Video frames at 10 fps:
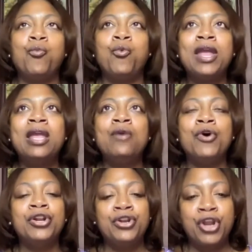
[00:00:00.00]
we
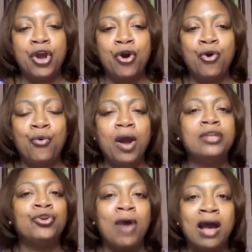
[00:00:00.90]
want to know,
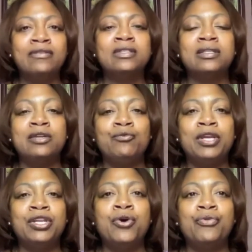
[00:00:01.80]
you know, obviously
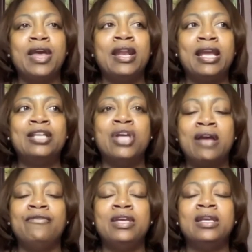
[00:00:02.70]
we know that
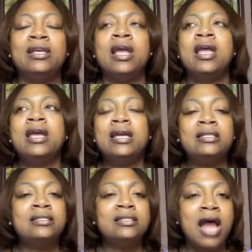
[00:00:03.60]
HIV
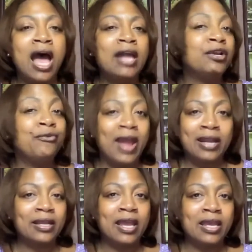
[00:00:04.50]
is not
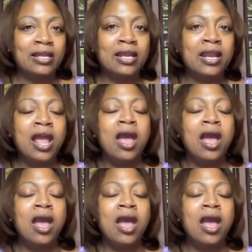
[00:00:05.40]
eradicated.